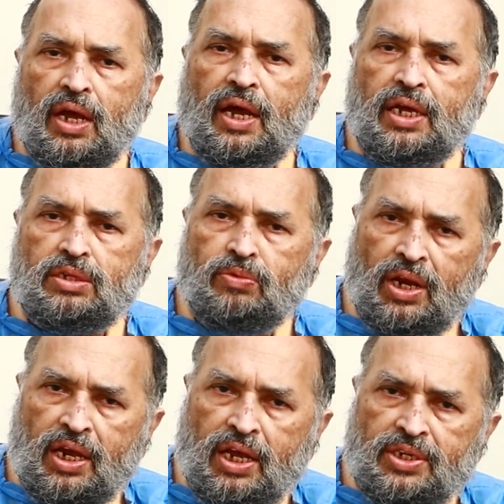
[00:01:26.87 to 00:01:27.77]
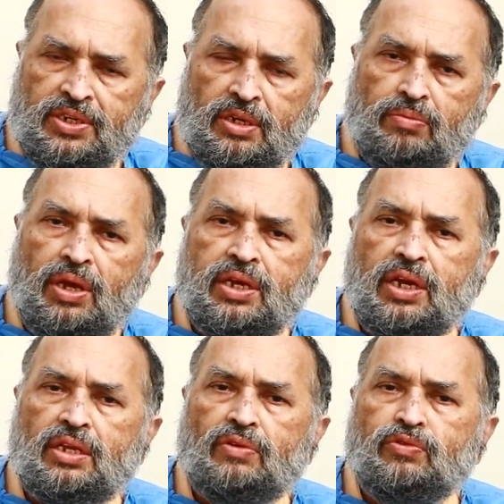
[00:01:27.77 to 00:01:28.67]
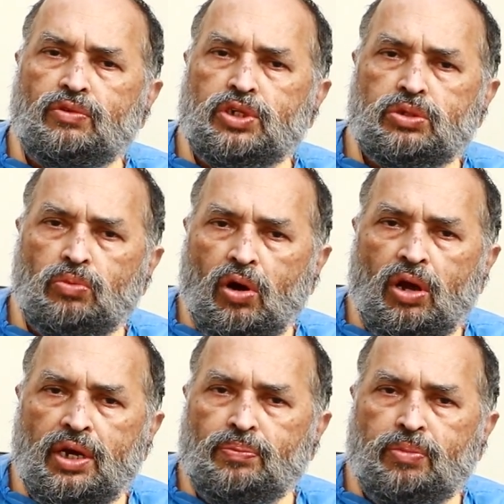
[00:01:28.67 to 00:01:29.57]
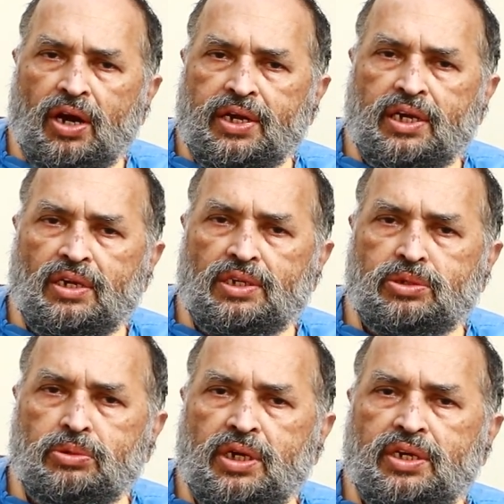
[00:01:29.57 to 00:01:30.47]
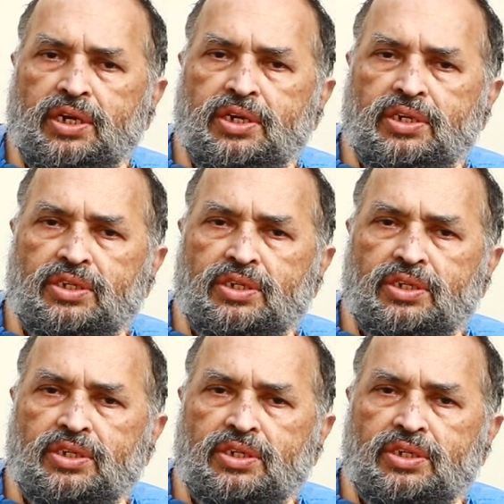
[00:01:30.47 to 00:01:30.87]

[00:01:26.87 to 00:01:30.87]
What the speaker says: as well as making the food small in particles so that it